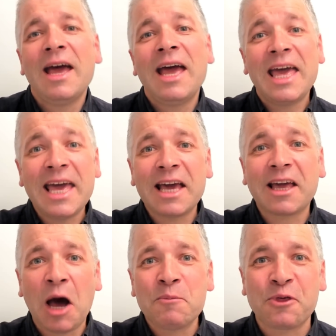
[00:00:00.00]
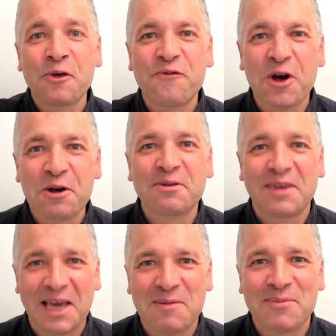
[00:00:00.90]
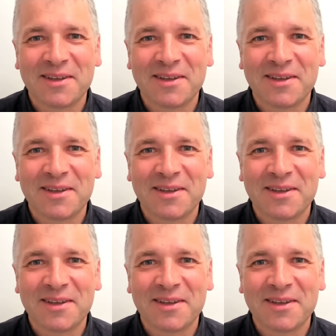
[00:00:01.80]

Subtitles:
Here comes the first tip.